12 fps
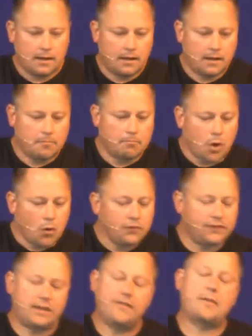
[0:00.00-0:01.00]

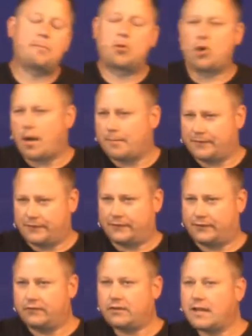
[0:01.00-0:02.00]
most of the promises,
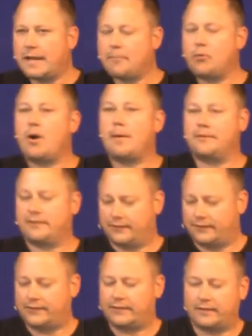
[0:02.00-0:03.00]
there's a lot of
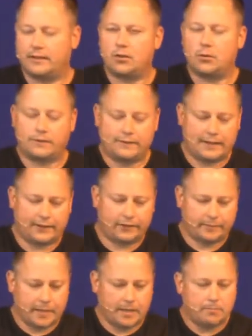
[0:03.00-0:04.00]
promises in the Old
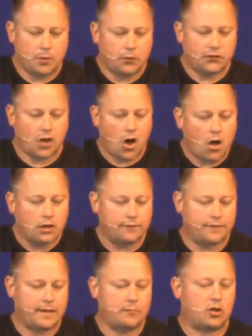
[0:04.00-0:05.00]
Testament, and most all of
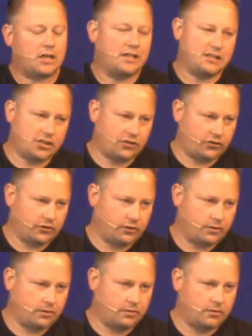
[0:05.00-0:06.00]
them were conditional.
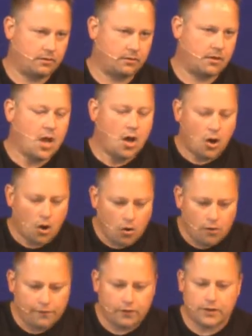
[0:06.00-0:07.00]

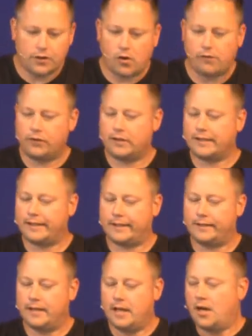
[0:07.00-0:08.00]
Over and over again,
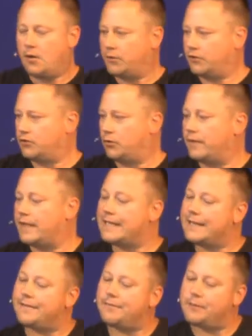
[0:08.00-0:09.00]
we're told that
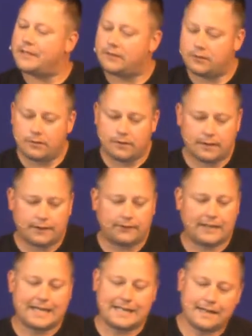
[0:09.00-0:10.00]
if we do this
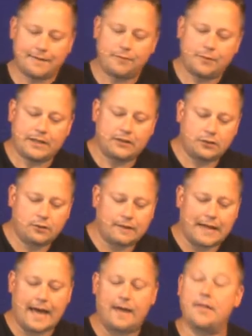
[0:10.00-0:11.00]
and if we do
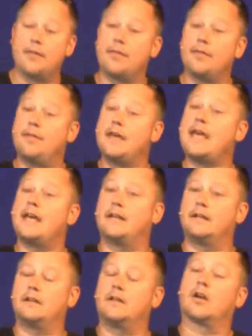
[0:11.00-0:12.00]
that, then
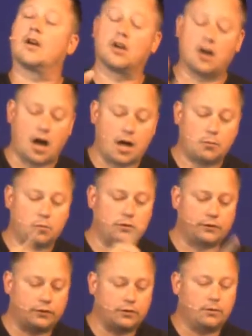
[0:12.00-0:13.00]
God will
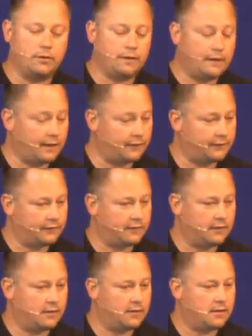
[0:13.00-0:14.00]
do this.
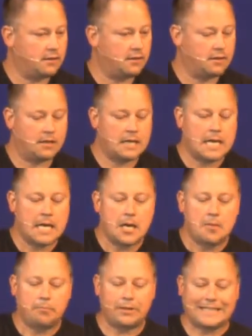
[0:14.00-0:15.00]

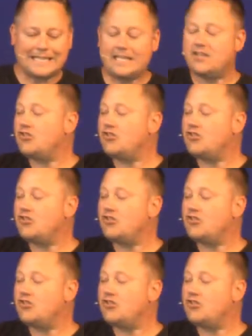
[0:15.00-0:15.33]
But in